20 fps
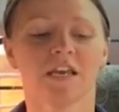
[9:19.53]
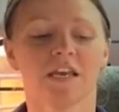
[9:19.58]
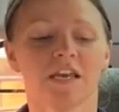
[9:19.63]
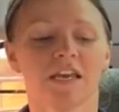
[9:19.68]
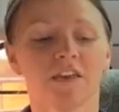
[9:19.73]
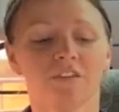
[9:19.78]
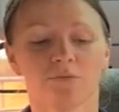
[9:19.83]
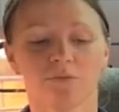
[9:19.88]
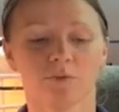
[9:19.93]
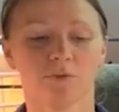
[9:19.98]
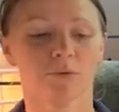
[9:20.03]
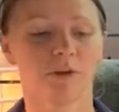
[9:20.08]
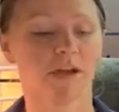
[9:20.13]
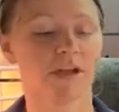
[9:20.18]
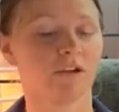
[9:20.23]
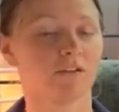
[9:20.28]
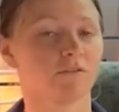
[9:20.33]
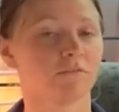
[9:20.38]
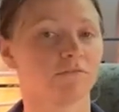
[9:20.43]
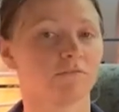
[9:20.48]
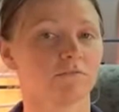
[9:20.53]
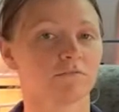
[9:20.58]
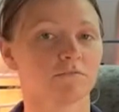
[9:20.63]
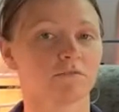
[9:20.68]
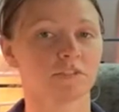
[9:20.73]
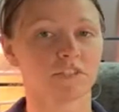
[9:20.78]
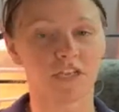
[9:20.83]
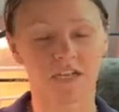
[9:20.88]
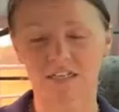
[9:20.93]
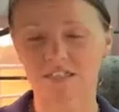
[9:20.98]
If we were out
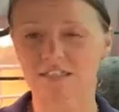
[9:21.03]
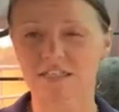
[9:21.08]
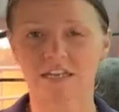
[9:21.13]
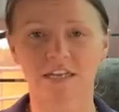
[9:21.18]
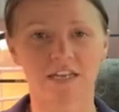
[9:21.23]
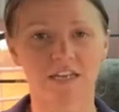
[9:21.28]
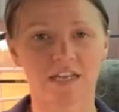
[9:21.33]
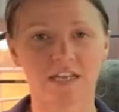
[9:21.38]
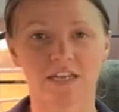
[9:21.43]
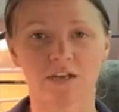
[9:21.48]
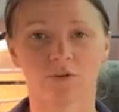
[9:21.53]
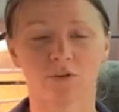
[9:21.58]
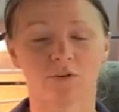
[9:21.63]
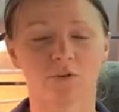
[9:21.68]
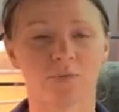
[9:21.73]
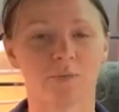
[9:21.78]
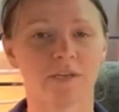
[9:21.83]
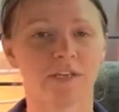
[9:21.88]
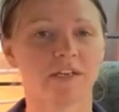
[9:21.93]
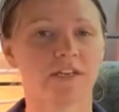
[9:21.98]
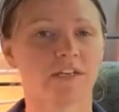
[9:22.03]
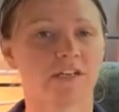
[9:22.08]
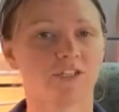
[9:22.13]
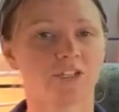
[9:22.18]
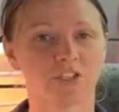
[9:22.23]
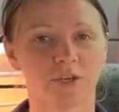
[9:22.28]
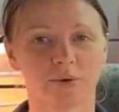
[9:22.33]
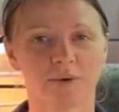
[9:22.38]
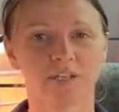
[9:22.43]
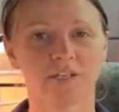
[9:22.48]
side saddling or competing at a
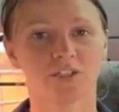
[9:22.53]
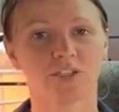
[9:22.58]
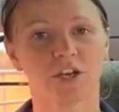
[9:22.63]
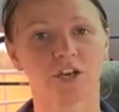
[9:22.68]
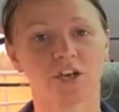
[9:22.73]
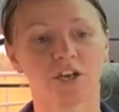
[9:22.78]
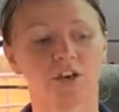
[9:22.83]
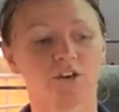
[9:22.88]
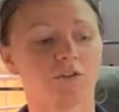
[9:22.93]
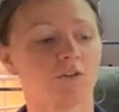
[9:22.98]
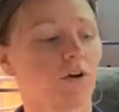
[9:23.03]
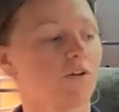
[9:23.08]
showing show,